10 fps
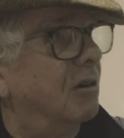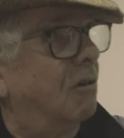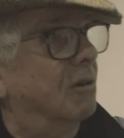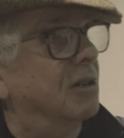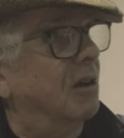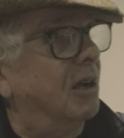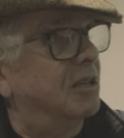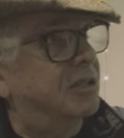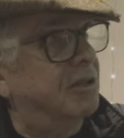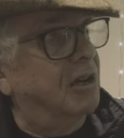
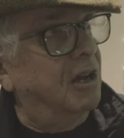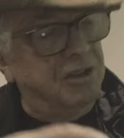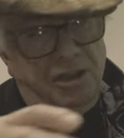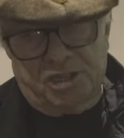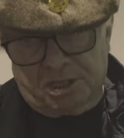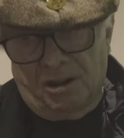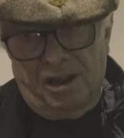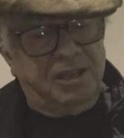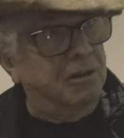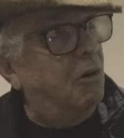organised a
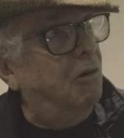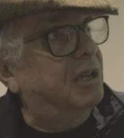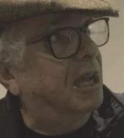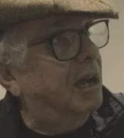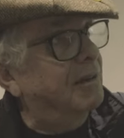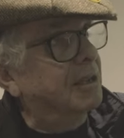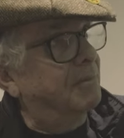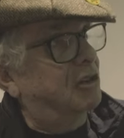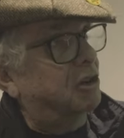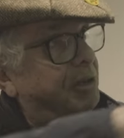strike, a walkout,
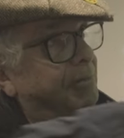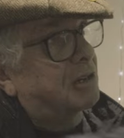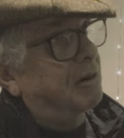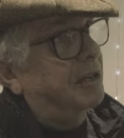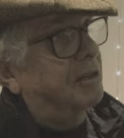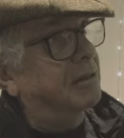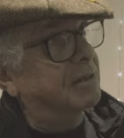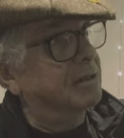because of McGregor,